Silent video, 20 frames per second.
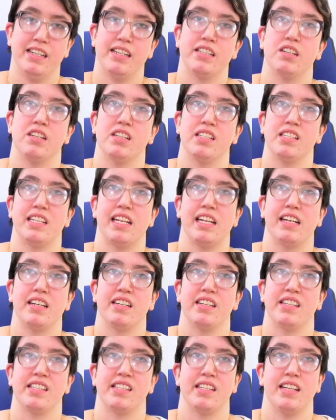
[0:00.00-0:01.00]
year it's all
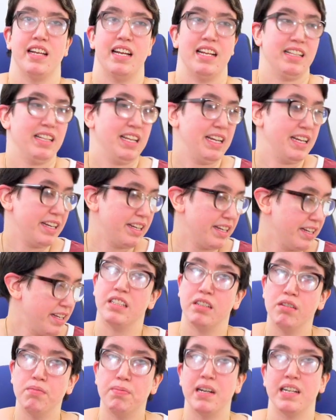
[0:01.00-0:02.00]
sneakers and like
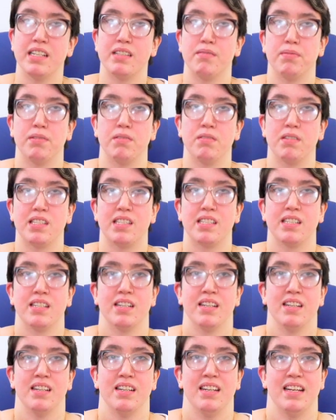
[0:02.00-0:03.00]
two pairs of boots.
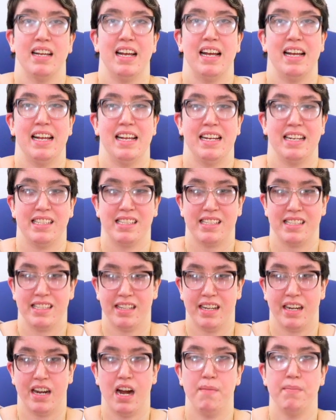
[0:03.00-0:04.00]
And it's
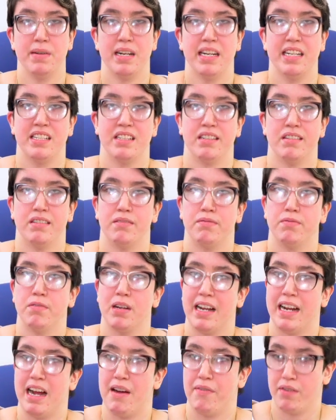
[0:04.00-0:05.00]
a combination of
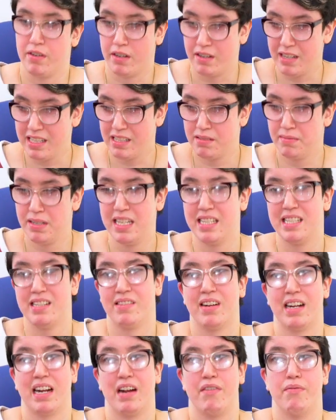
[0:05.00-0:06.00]
what I got for Christmas
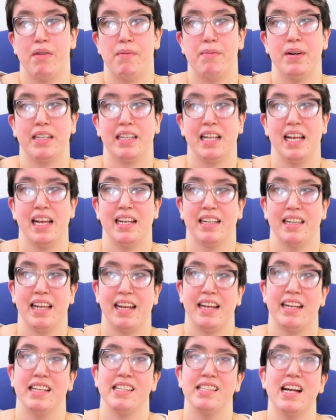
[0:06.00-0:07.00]
and what I got for my birthday.
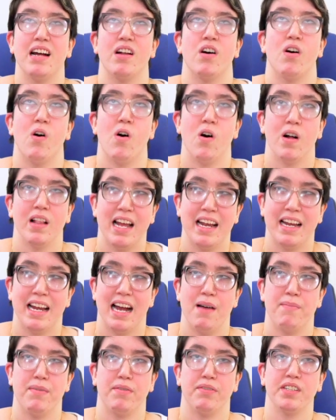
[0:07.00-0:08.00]
Like it's not all I
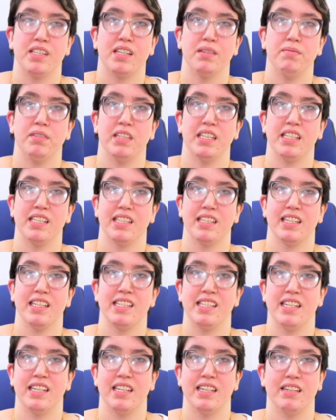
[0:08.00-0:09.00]
got, but for some reason
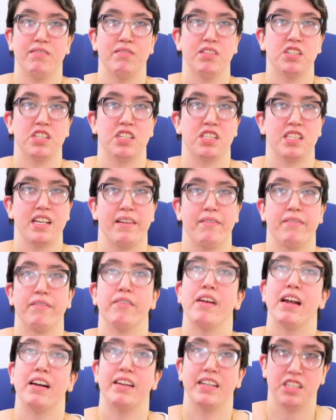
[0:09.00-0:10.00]
this year it was just like
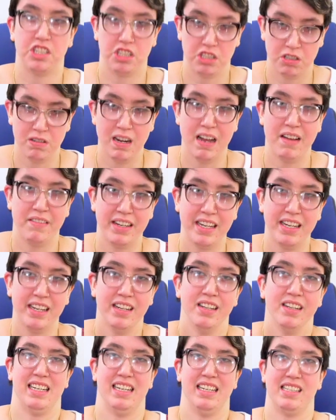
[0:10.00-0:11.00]
very shoe heavy.
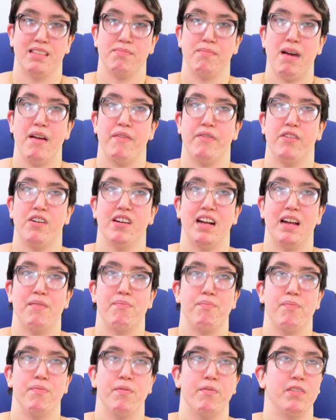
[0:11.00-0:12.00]
And it's my fault. I
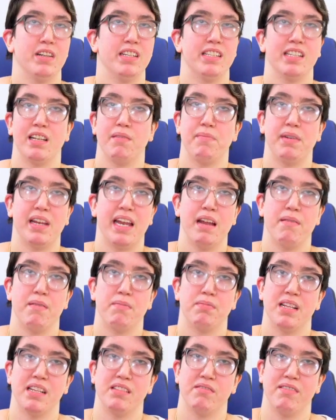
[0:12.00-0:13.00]
recently became
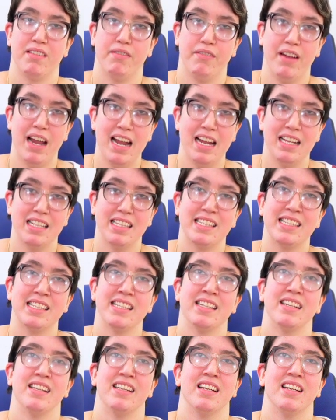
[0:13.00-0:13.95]
obsessed with Vans.